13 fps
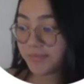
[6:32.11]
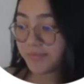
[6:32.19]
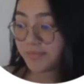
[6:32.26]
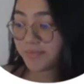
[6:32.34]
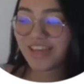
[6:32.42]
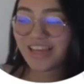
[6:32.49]

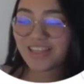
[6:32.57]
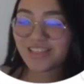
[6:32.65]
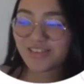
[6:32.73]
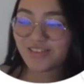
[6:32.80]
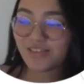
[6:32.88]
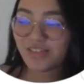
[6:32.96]
Did you
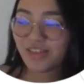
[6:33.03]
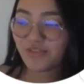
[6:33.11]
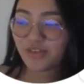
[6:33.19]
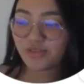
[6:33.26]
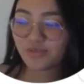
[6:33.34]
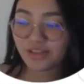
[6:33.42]
guys know
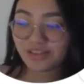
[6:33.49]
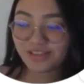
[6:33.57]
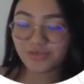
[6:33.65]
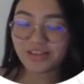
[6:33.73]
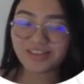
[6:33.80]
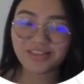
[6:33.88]
that for
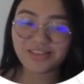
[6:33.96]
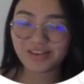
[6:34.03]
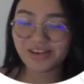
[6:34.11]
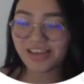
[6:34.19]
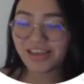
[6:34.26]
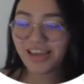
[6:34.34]

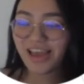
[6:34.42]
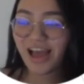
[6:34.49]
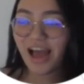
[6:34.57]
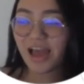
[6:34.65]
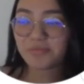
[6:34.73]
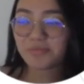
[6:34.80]
2023,
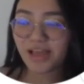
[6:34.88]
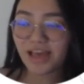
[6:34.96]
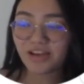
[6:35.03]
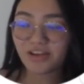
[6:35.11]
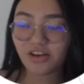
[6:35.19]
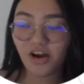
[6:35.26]
I
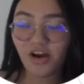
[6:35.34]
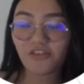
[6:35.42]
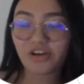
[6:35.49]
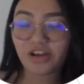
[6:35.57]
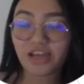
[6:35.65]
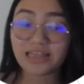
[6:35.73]
plan on
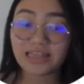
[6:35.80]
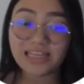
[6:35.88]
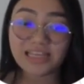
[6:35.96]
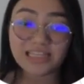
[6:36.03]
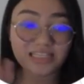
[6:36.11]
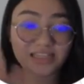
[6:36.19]
covering
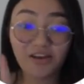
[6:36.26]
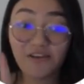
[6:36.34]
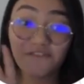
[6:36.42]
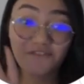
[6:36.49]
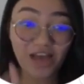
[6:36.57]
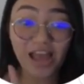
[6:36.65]
at
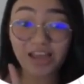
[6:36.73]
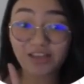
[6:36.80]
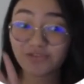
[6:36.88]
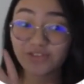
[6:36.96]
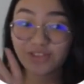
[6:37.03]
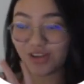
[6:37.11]
least
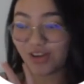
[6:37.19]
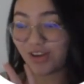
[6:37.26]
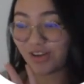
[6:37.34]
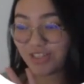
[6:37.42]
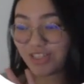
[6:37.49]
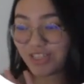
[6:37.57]
5
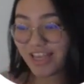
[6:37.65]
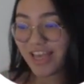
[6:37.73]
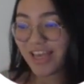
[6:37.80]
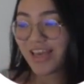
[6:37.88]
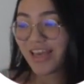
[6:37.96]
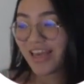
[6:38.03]
songs?